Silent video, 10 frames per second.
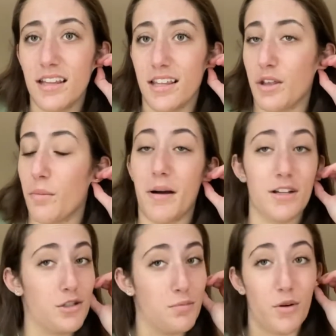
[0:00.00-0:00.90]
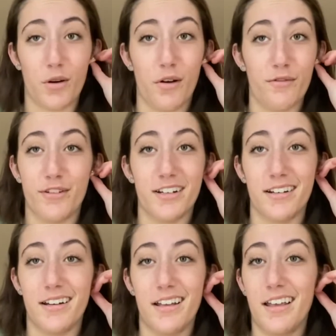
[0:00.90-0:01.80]
think you're much more confident
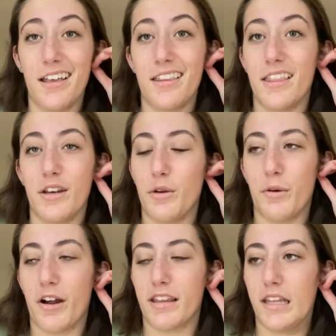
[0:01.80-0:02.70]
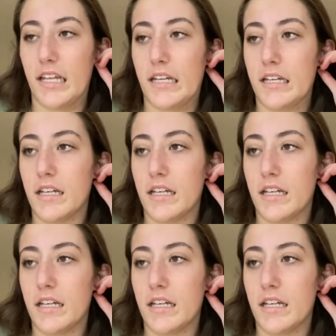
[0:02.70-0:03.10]
than you were, I think,